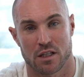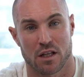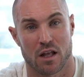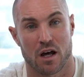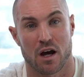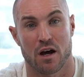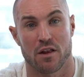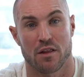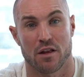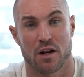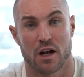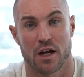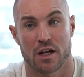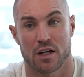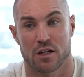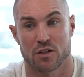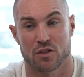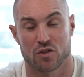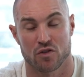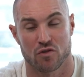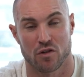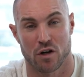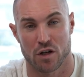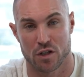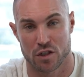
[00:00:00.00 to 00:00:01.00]
There are other like
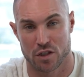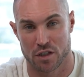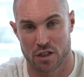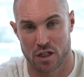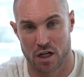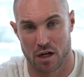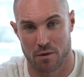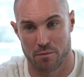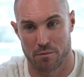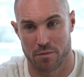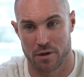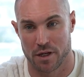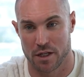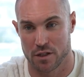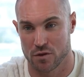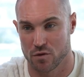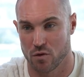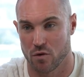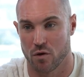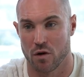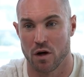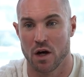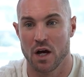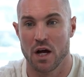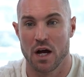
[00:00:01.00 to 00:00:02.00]
construction companies
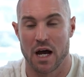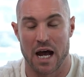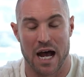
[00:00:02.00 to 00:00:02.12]
or